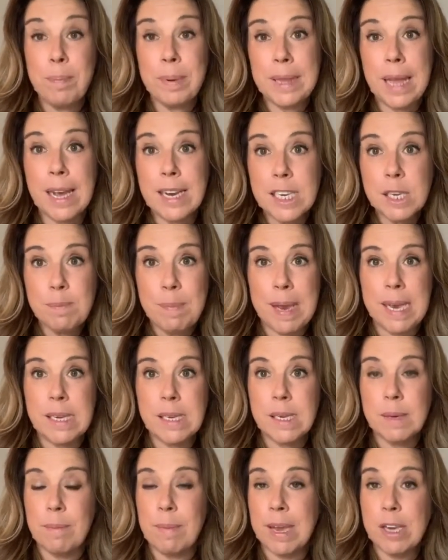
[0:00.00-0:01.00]
plug
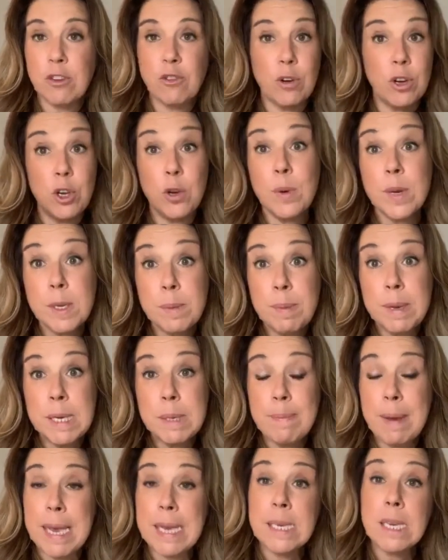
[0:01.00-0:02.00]
space, some extra USB
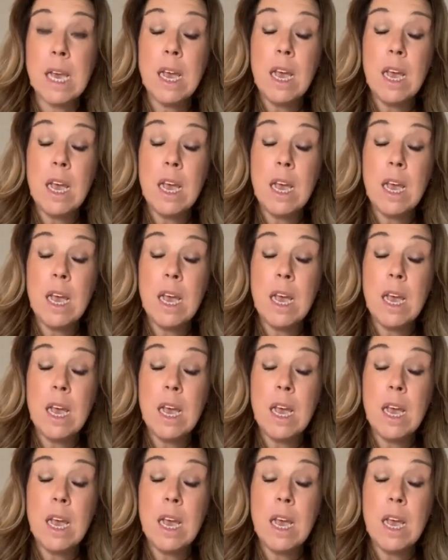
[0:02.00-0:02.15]
space.